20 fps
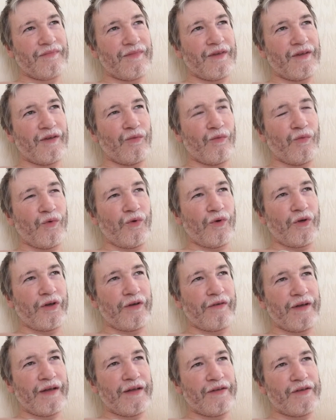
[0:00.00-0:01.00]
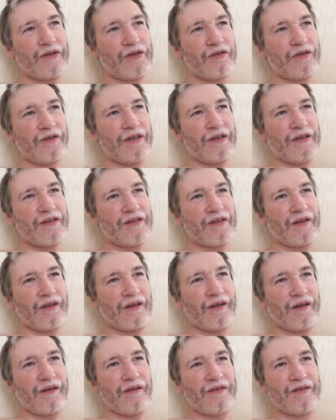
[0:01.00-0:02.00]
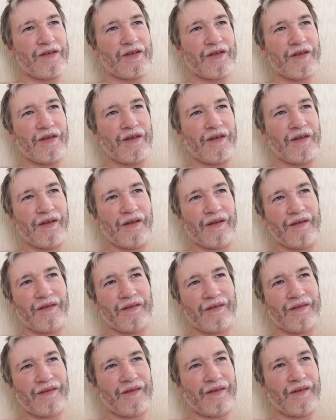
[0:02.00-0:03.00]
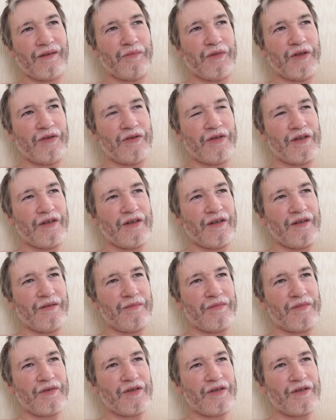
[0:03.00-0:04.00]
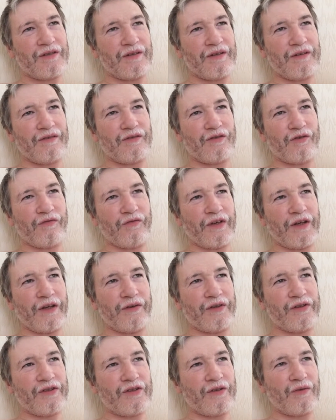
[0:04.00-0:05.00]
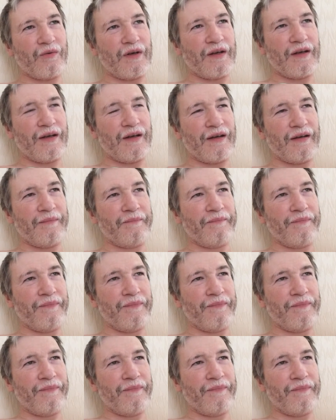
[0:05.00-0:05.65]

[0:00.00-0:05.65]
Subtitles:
I walk around the streets, I go and see the museums, Trafalgar Square,